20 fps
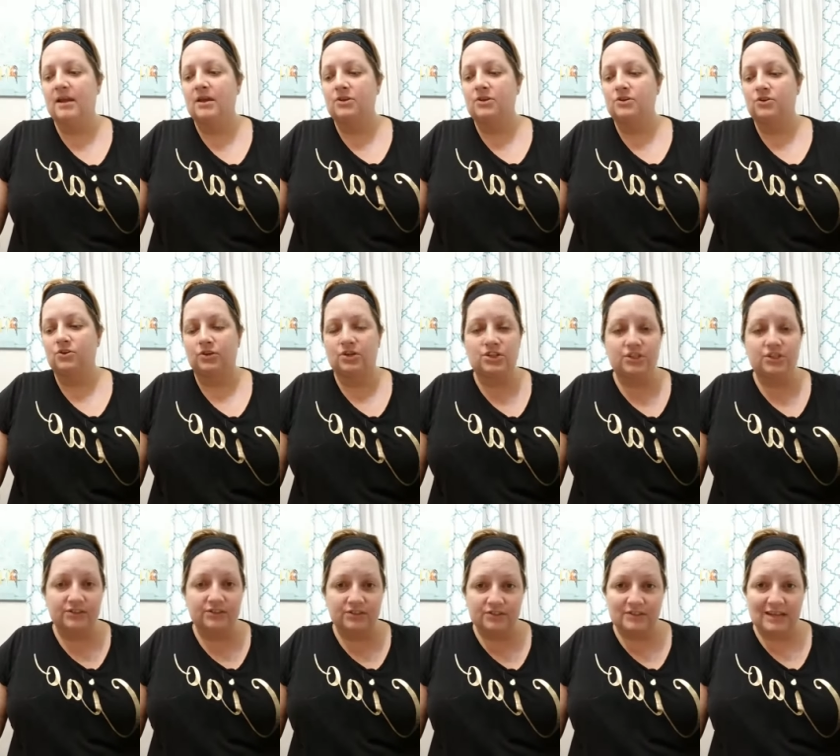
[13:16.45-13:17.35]

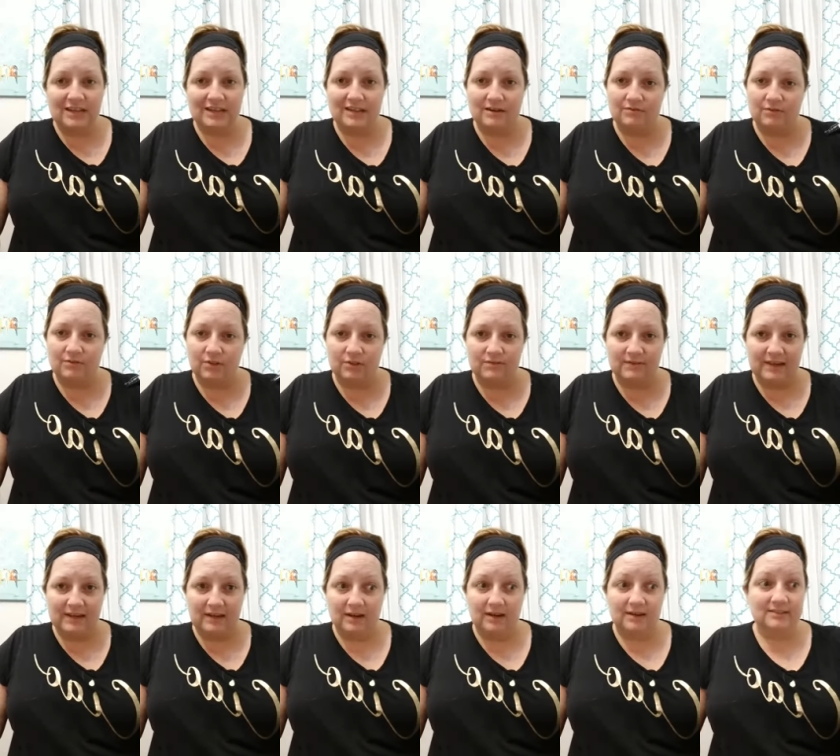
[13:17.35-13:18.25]
nourishes your skin, full of
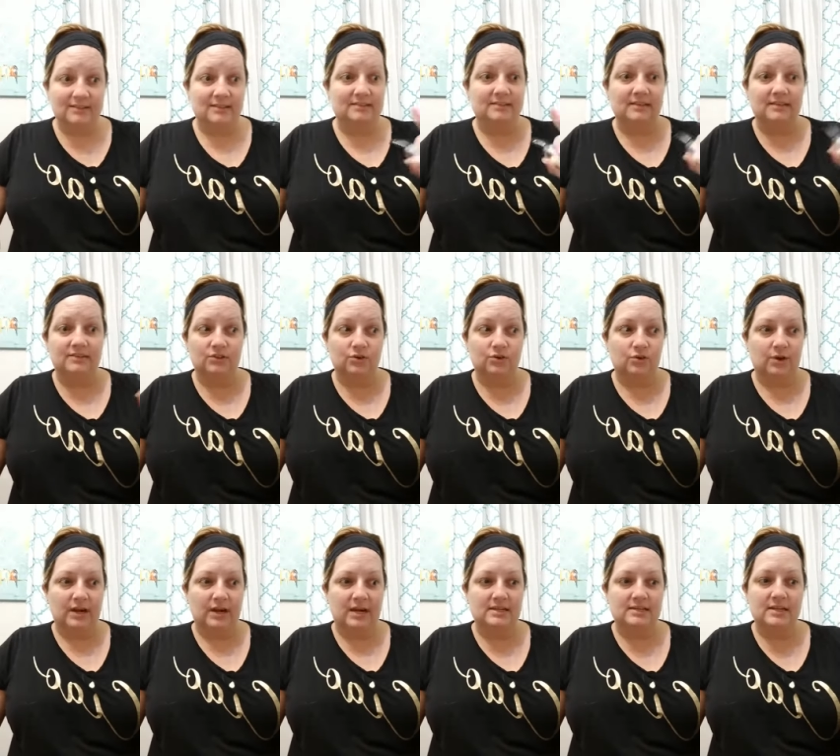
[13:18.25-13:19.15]
antioxidants. It's a
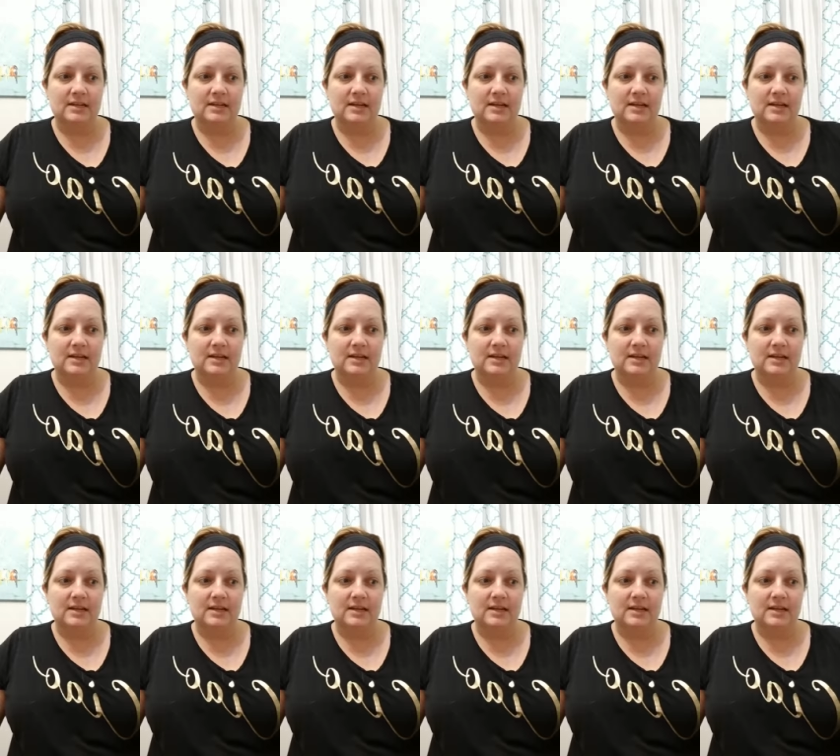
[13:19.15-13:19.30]
great